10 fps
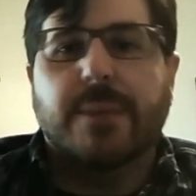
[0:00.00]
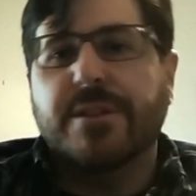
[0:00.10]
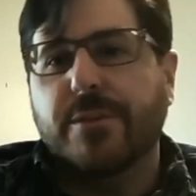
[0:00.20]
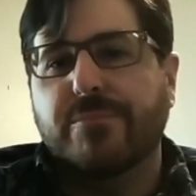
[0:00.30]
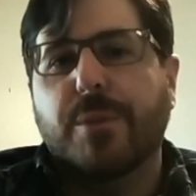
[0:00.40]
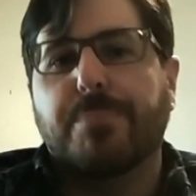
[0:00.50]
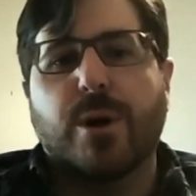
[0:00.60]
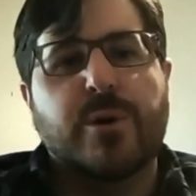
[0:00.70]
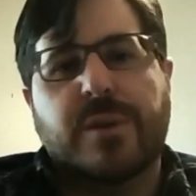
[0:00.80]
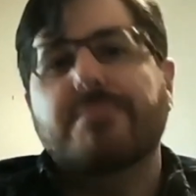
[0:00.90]
I mean, the, the
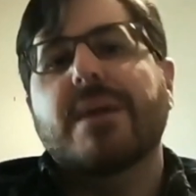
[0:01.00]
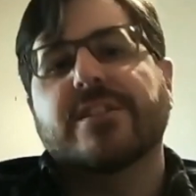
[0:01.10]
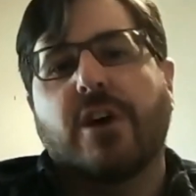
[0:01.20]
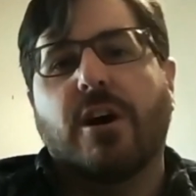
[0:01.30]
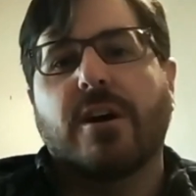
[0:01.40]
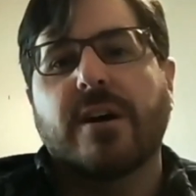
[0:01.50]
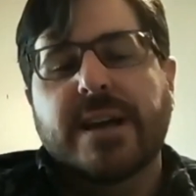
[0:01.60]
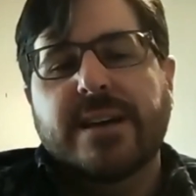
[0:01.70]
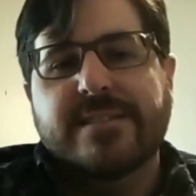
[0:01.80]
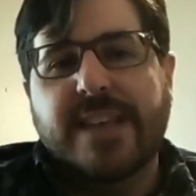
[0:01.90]
burrows it makes are
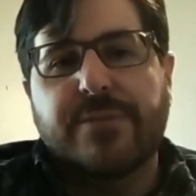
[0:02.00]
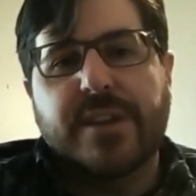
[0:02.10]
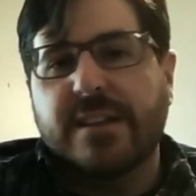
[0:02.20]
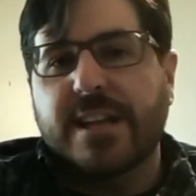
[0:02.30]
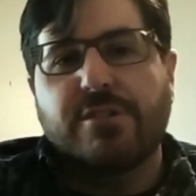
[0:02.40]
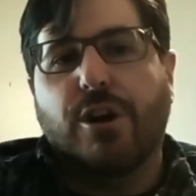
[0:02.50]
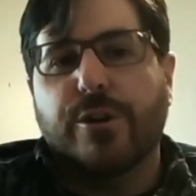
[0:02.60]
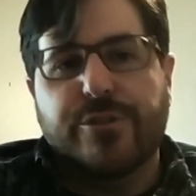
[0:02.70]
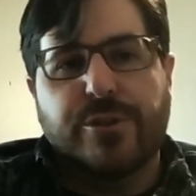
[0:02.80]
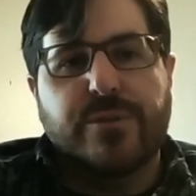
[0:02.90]
definitely
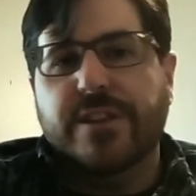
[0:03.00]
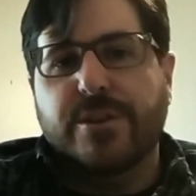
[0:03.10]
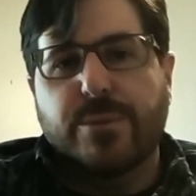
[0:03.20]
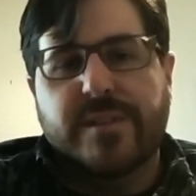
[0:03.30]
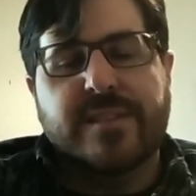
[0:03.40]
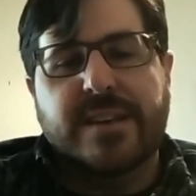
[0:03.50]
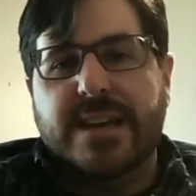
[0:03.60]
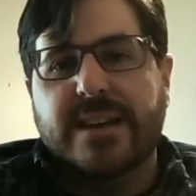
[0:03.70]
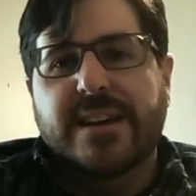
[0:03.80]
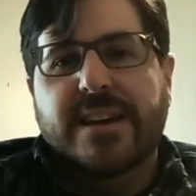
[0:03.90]
larger than you would
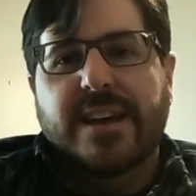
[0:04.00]
see